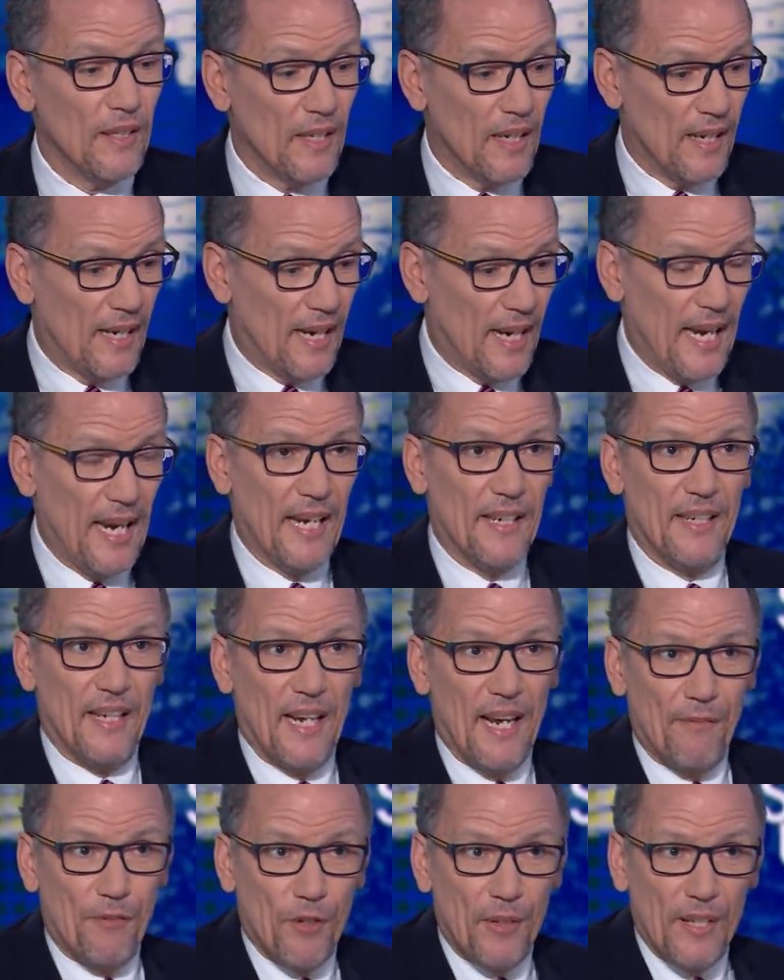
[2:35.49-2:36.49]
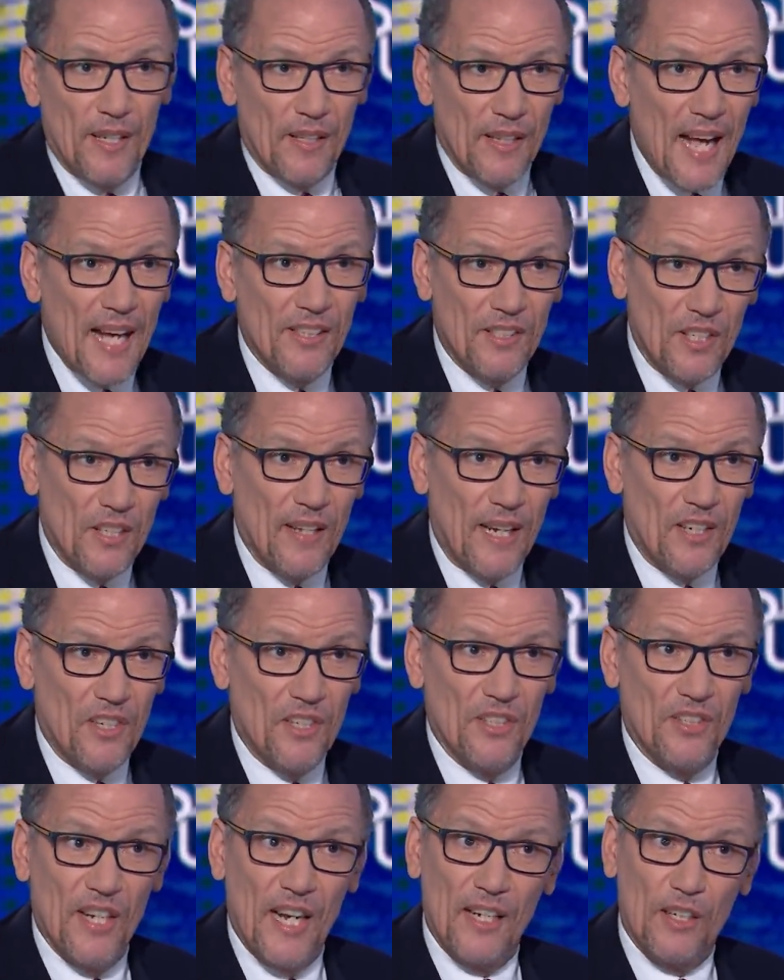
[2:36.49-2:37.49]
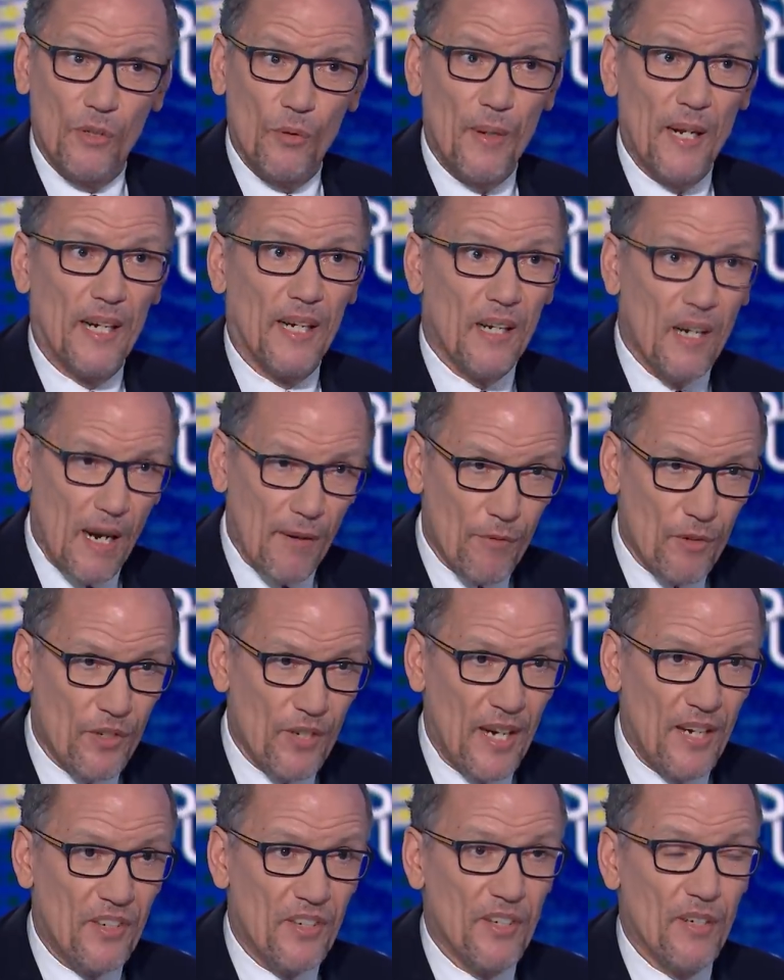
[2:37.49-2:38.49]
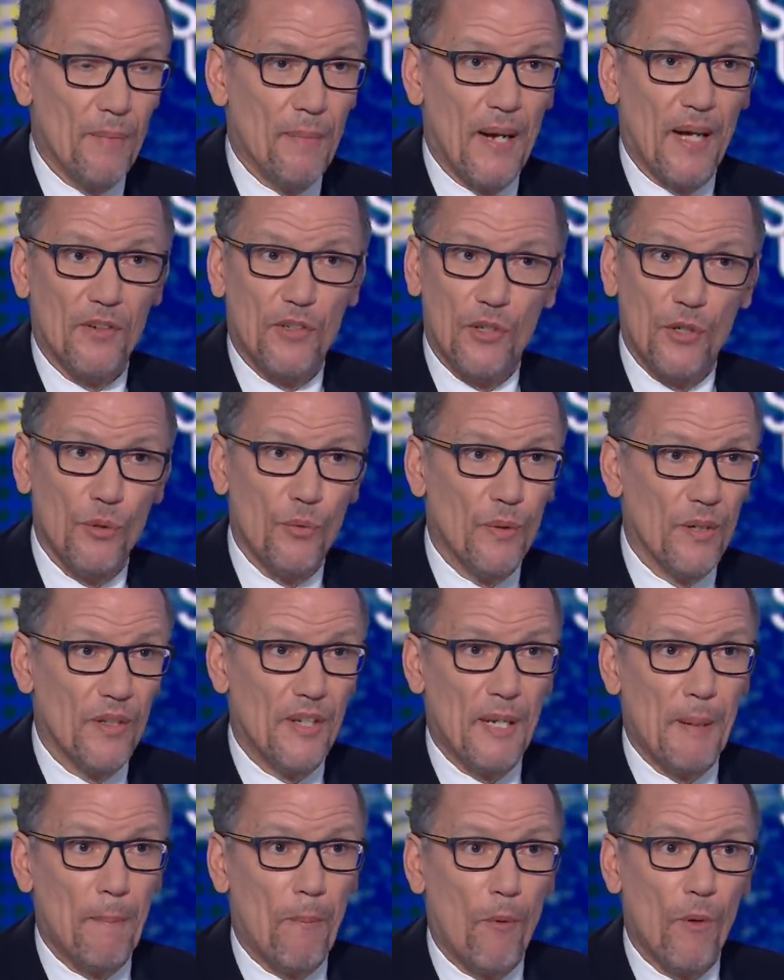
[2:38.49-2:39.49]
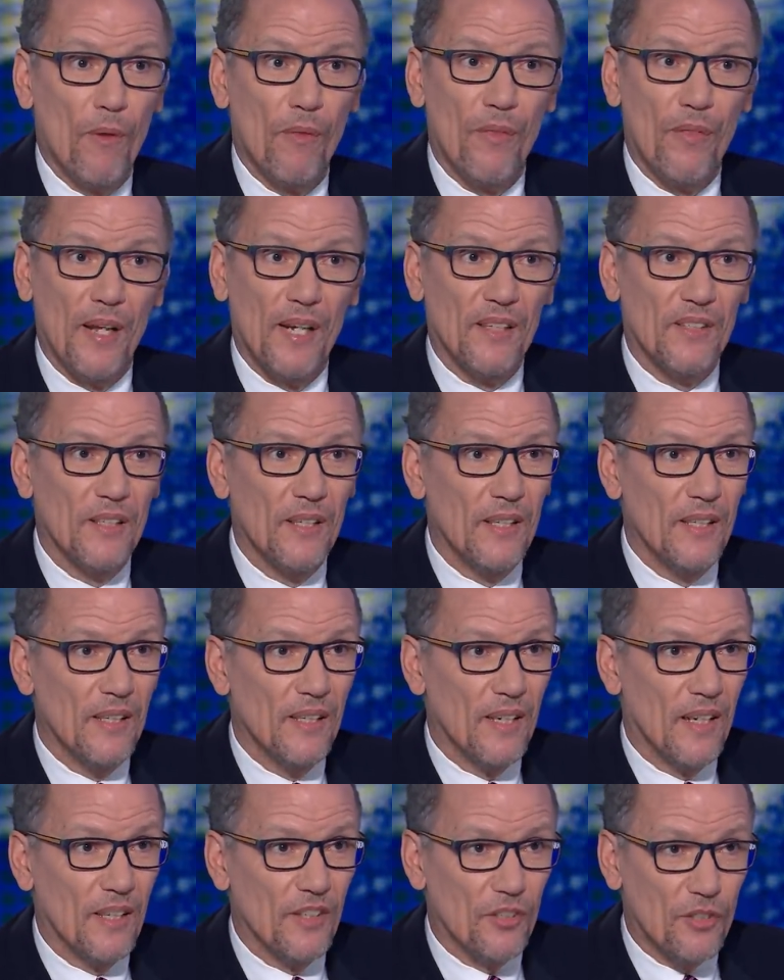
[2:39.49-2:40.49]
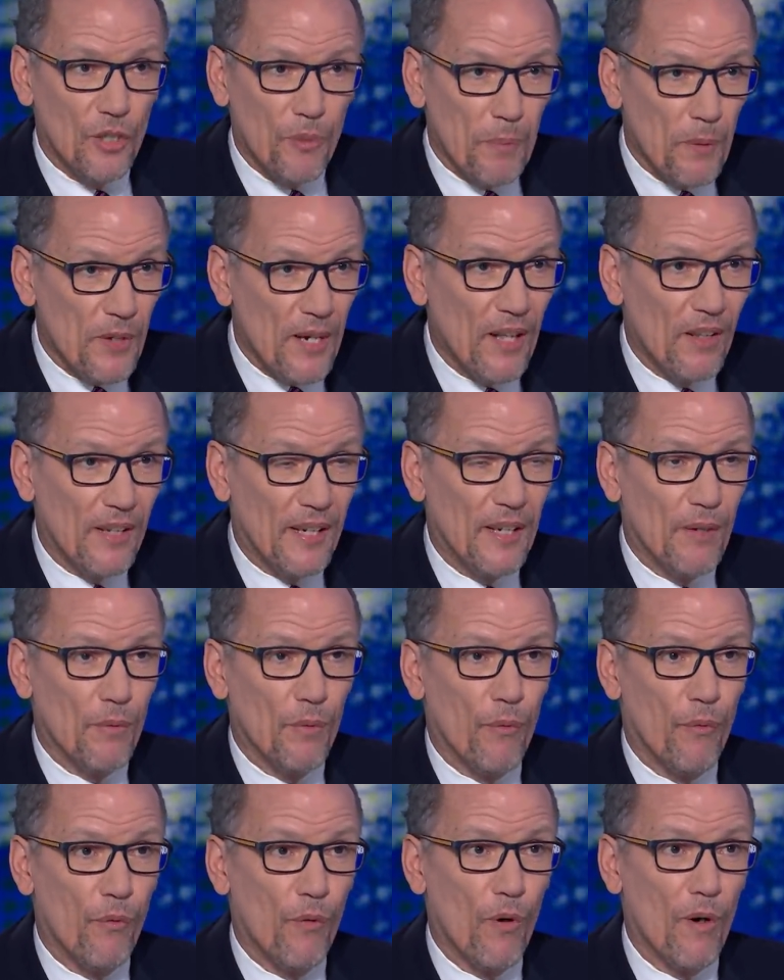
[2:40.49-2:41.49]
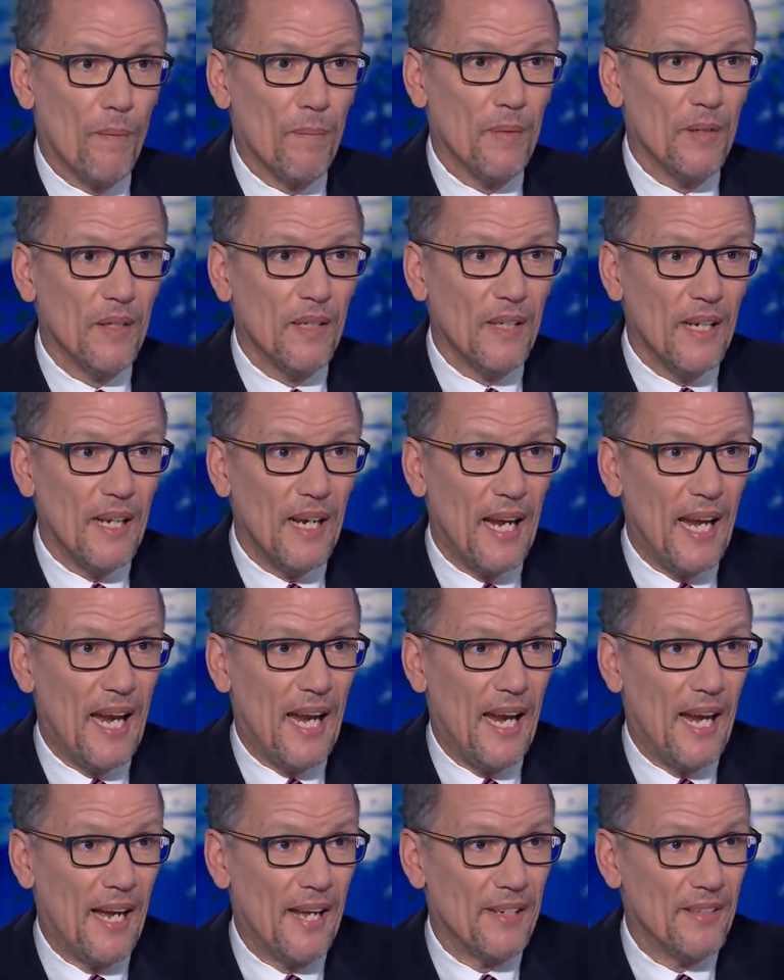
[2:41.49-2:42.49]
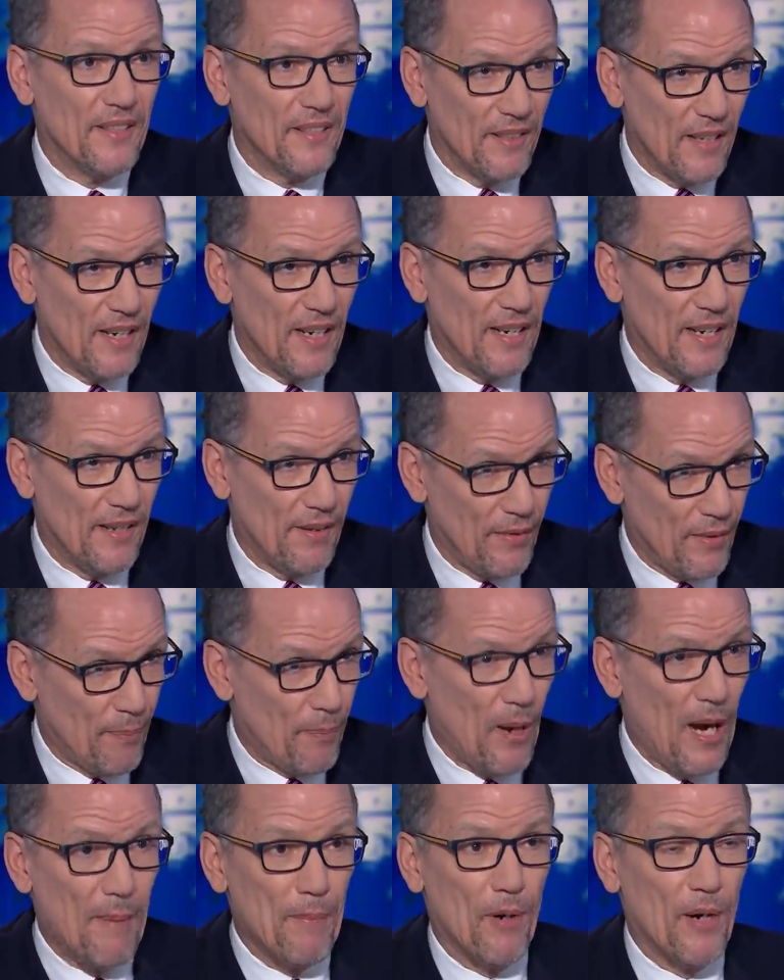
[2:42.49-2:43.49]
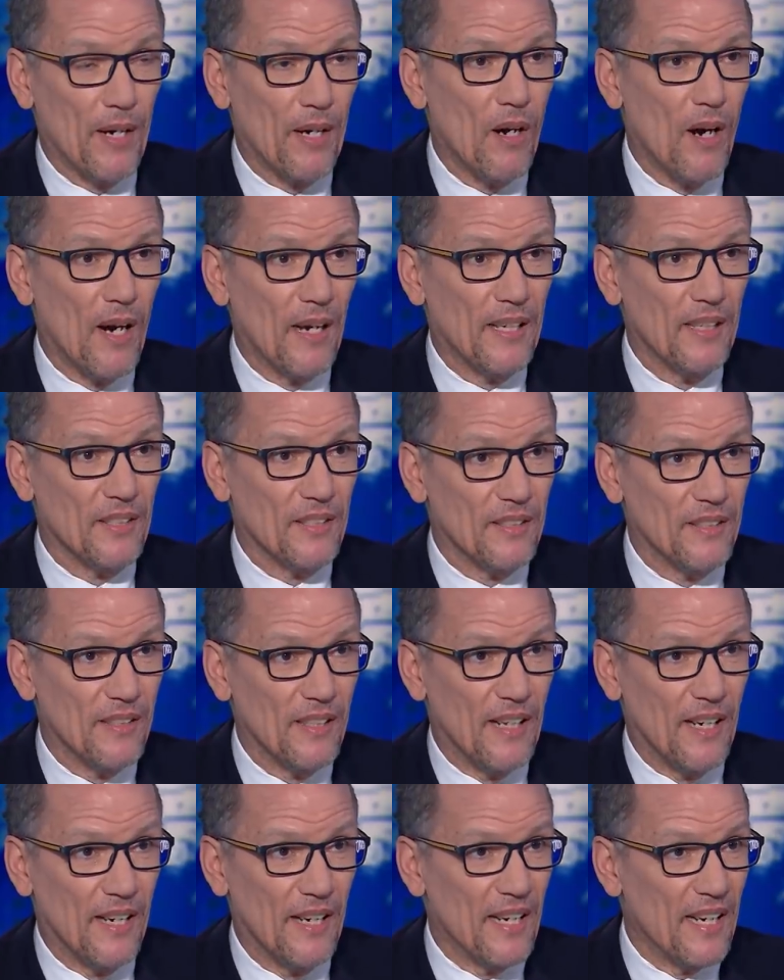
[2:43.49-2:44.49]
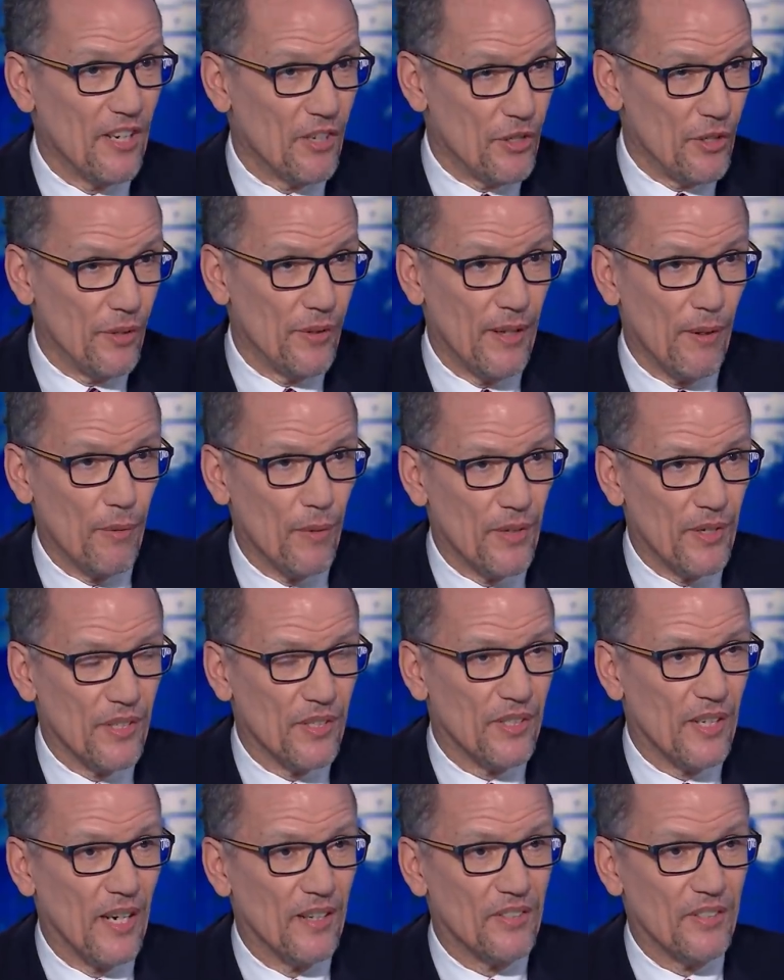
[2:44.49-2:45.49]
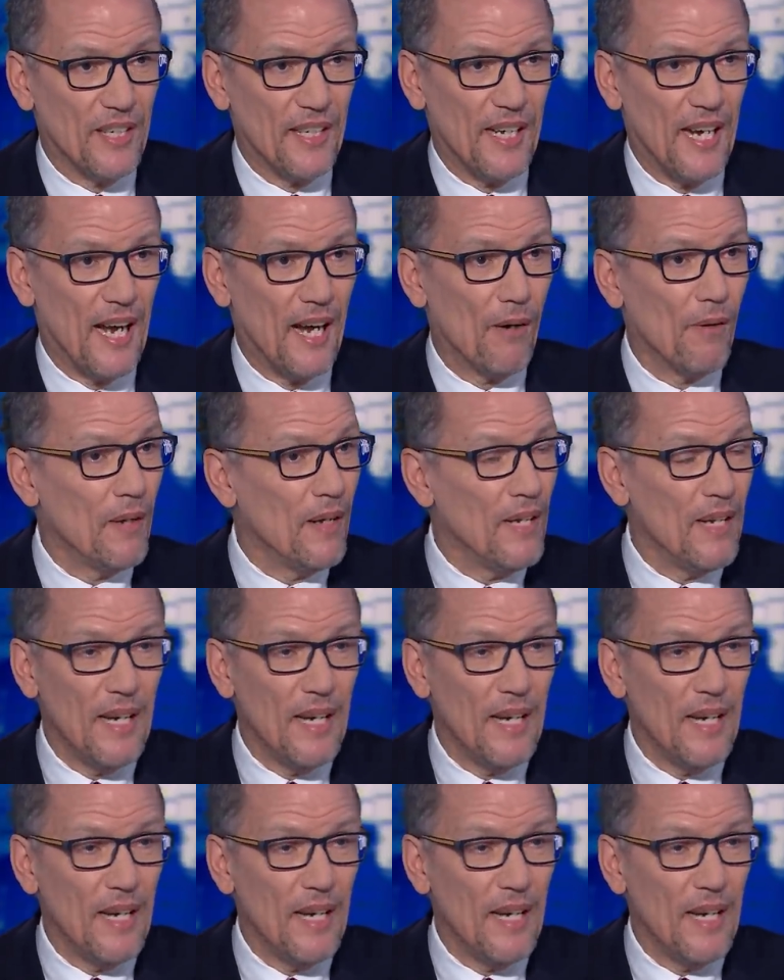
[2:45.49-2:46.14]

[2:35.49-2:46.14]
Uh, and after the last election cycle, we had a conversation about two really important things: uh, superdelegate reform and uh, the primary caucus uh, issue that we're discussing now.